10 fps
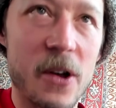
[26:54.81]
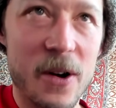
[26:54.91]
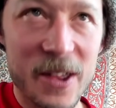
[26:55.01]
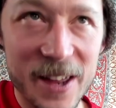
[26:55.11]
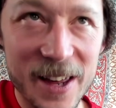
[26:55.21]

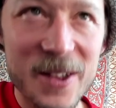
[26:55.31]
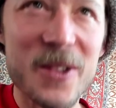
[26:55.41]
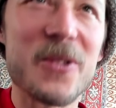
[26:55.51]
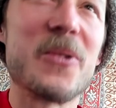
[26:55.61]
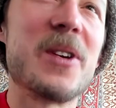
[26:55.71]
Sorry.
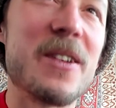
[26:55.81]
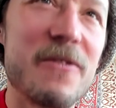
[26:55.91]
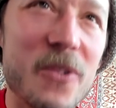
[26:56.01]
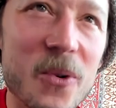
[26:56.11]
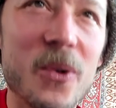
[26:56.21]
6, 3,
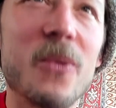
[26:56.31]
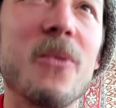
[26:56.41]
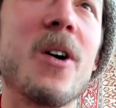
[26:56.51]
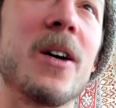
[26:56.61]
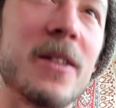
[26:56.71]
4,
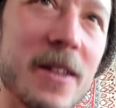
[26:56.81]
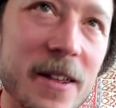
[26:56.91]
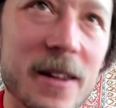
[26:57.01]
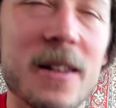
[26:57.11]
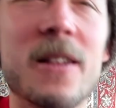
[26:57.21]
1.
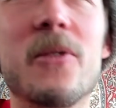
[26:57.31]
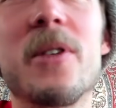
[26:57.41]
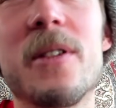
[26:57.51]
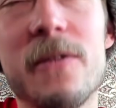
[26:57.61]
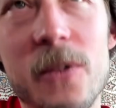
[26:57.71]
6,
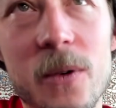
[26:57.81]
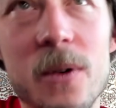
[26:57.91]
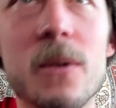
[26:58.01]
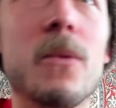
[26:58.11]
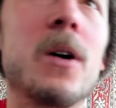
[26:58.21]
3,
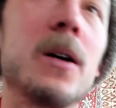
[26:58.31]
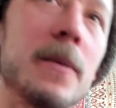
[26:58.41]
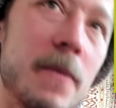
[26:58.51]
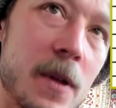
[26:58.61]
4, 1.